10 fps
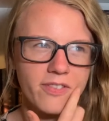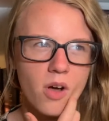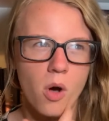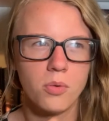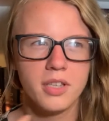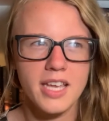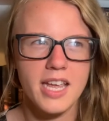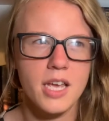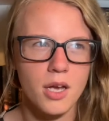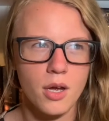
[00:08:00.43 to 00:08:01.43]

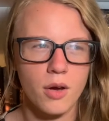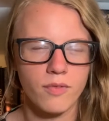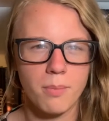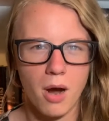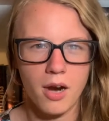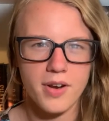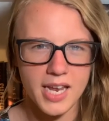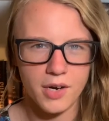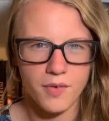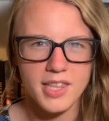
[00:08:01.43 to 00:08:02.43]
only a Rabari
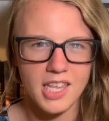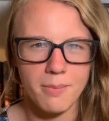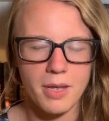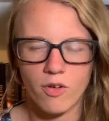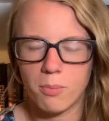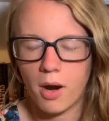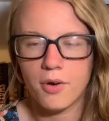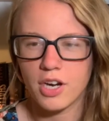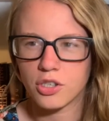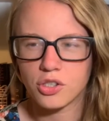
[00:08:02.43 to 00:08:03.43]
can read them, and
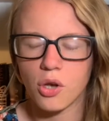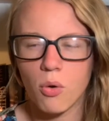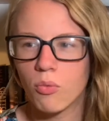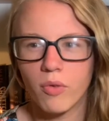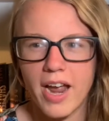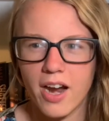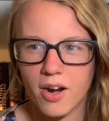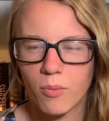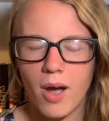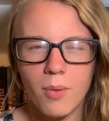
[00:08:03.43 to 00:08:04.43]
Rabari are so
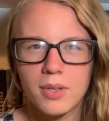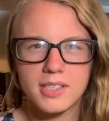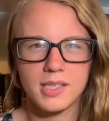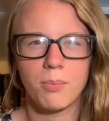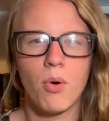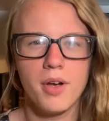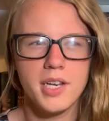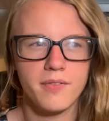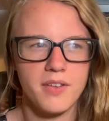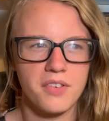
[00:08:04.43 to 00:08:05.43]
rare? What's the point
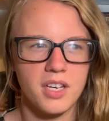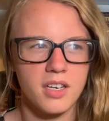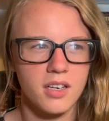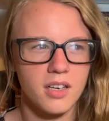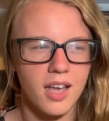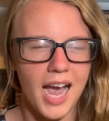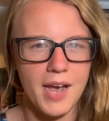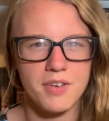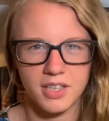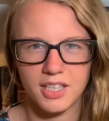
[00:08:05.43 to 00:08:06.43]
of even
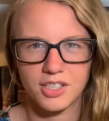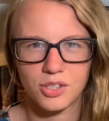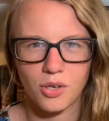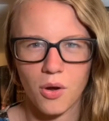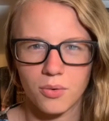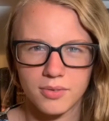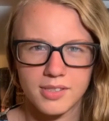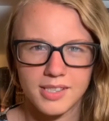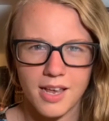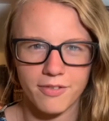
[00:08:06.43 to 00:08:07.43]
having these
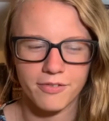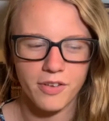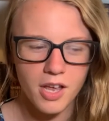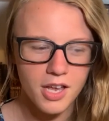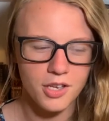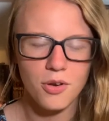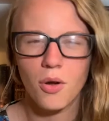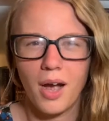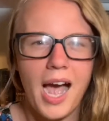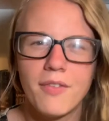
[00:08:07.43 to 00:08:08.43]
stones if you
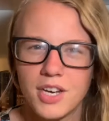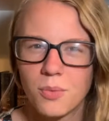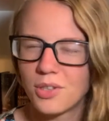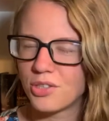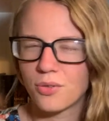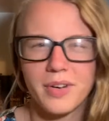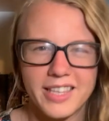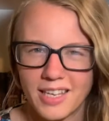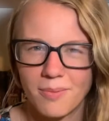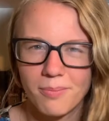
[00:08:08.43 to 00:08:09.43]
don't have anyone to read
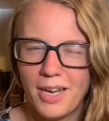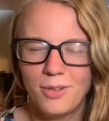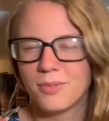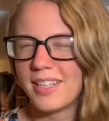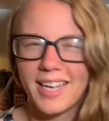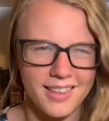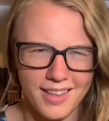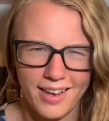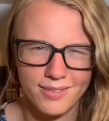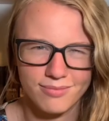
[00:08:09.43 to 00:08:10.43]
them? I don't really get
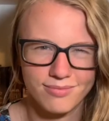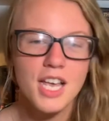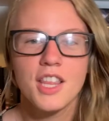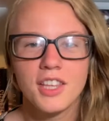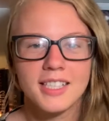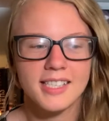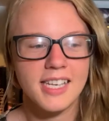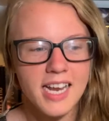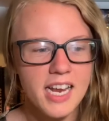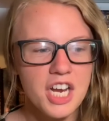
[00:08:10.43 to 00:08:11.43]
that. The
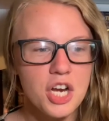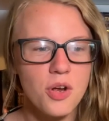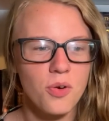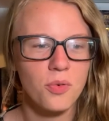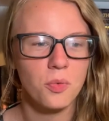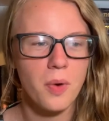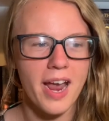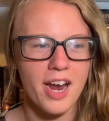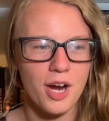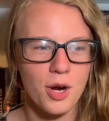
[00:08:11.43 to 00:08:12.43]
scene
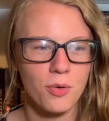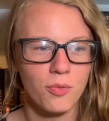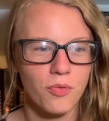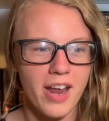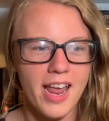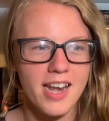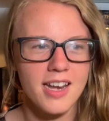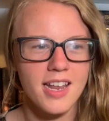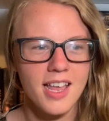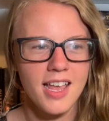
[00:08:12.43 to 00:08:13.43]
where
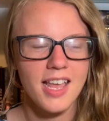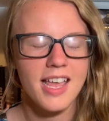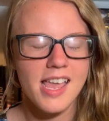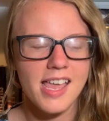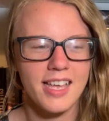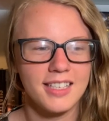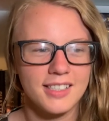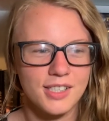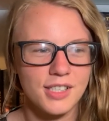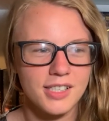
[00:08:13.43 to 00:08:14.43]
Rin
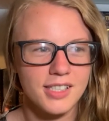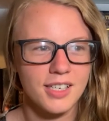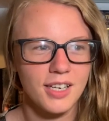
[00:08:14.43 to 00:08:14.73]
is